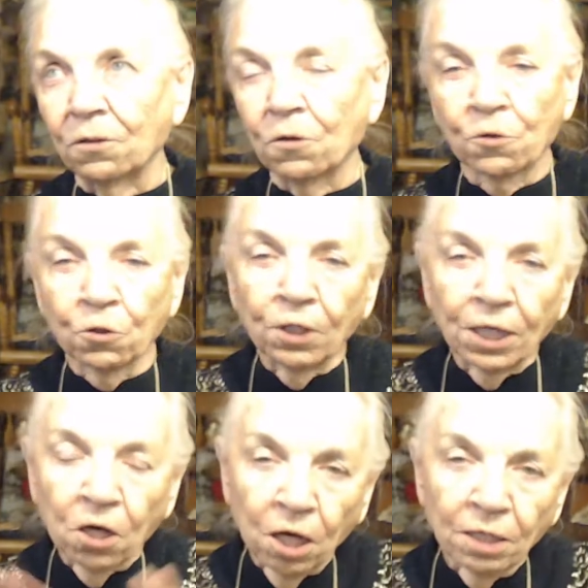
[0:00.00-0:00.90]
during
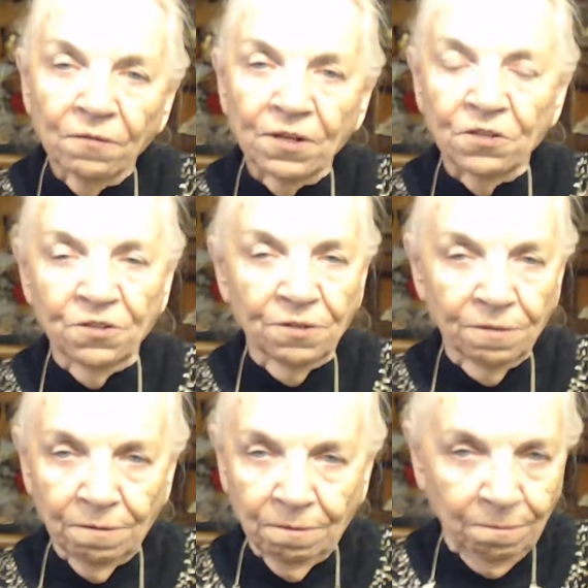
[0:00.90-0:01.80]
all of this
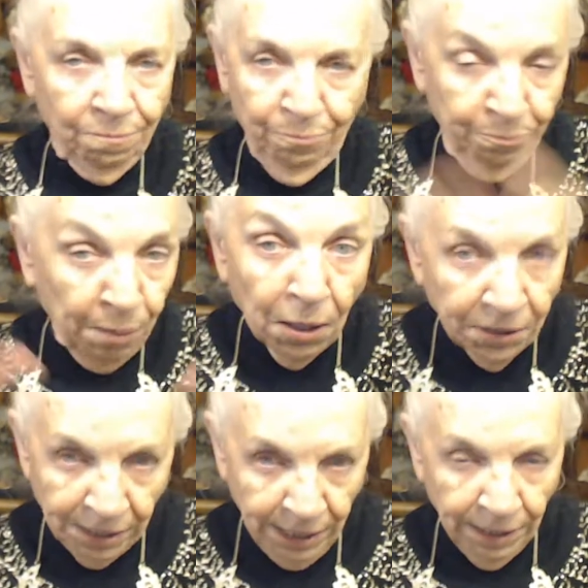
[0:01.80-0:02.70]

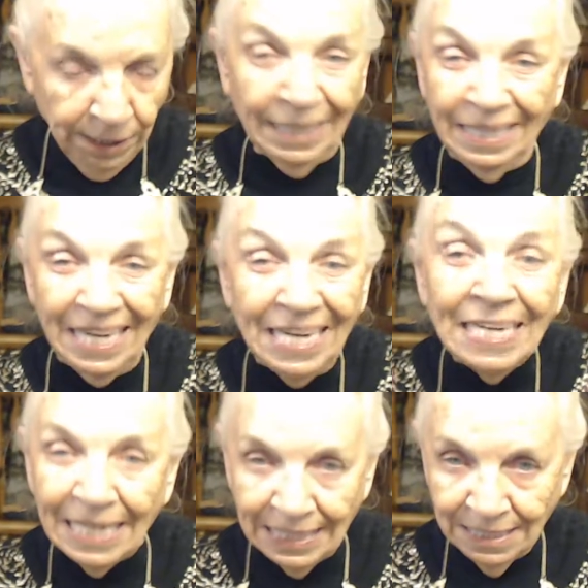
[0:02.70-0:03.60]
partying and
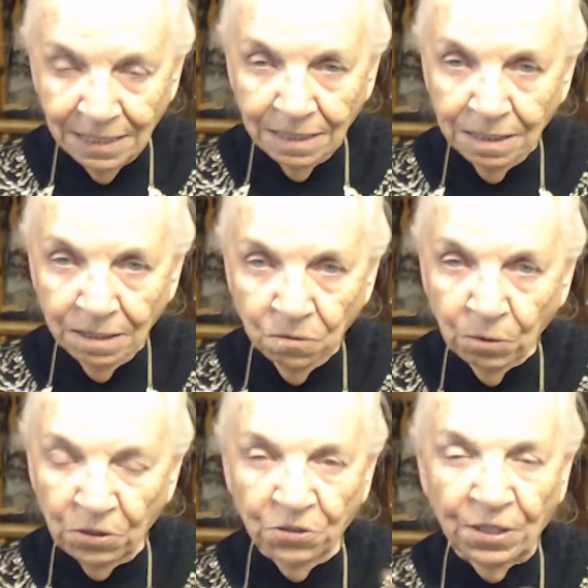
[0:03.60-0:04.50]
eating,
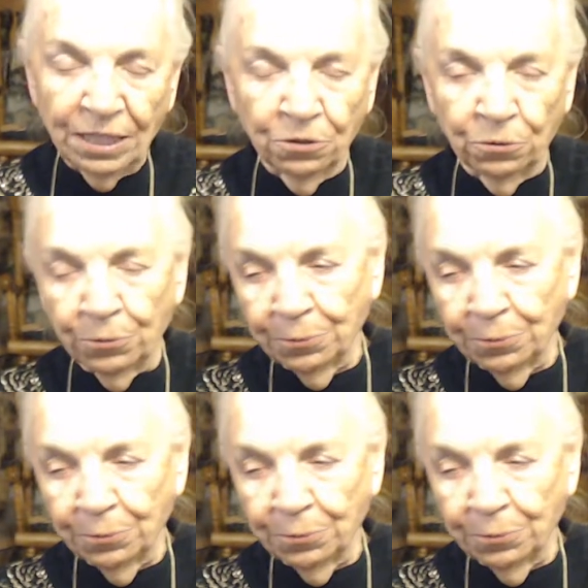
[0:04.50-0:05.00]
which they do.